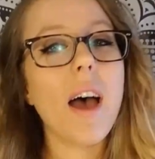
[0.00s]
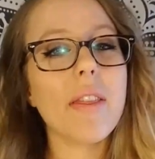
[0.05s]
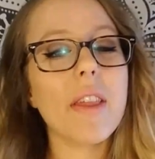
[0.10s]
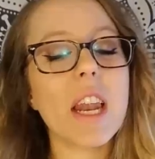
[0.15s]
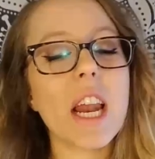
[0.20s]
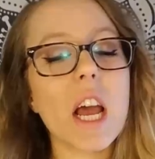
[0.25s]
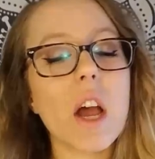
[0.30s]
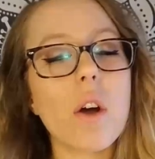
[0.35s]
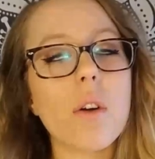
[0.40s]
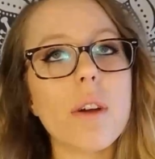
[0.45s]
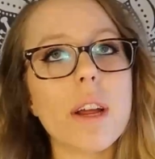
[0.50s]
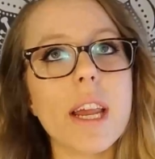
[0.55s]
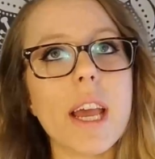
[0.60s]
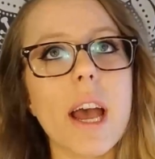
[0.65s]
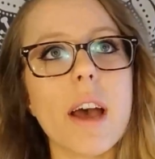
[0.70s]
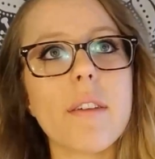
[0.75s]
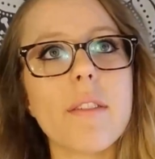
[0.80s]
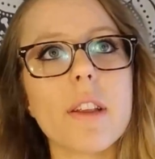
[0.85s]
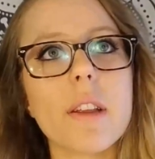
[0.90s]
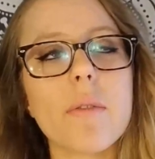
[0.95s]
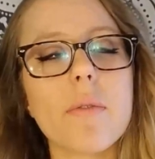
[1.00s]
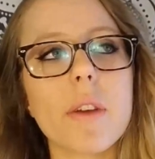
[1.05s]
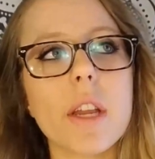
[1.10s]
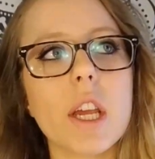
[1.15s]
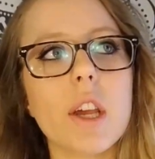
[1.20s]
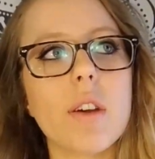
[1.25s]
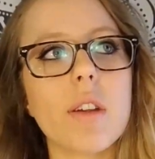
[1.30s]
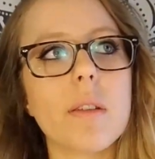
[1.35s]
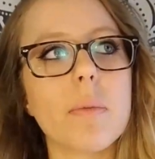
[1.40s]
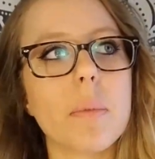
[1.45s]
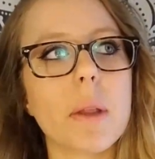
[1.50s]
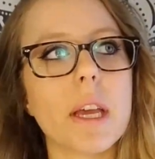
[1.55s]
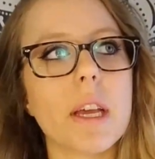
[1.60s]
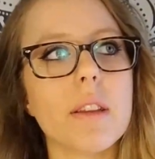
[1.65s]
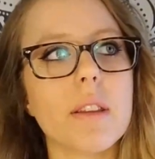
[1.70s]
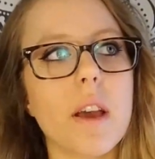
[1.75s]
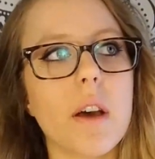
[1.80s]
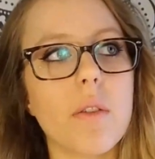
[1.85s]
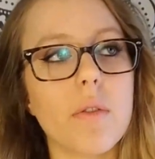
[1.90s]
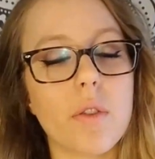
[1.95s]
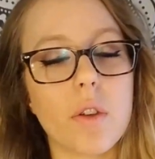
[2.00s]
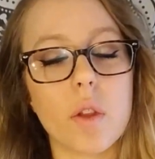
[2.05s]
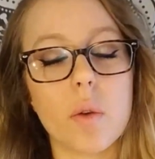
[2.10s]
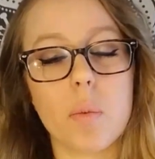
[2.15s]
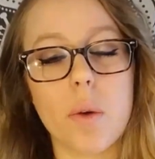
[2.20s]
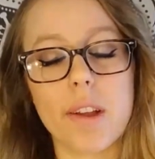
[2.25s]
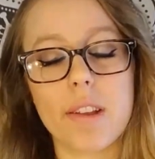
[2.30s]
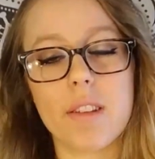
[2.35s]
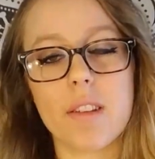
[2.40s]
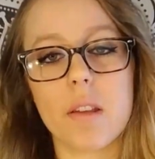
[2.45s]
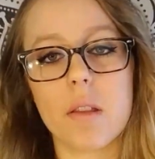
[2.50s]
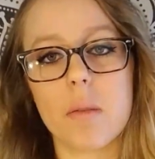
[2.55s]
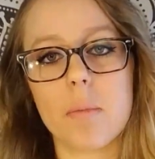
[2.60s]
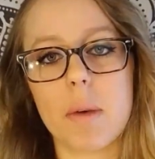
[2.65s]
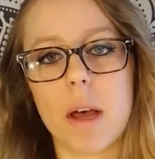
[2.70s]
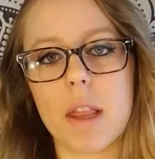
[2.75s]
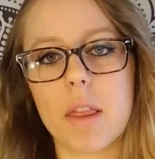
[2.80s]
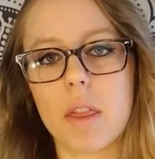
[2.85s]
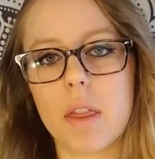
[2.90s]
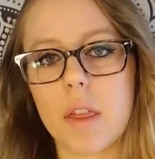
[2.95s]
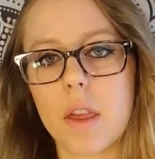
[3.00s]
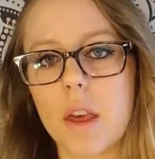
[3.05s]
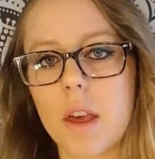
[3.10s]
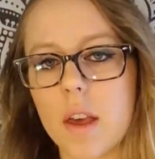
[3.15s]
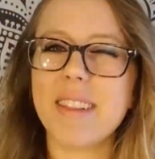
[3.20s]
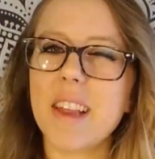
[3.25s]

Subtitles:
And then I already have some videos planned out for the rest of the month.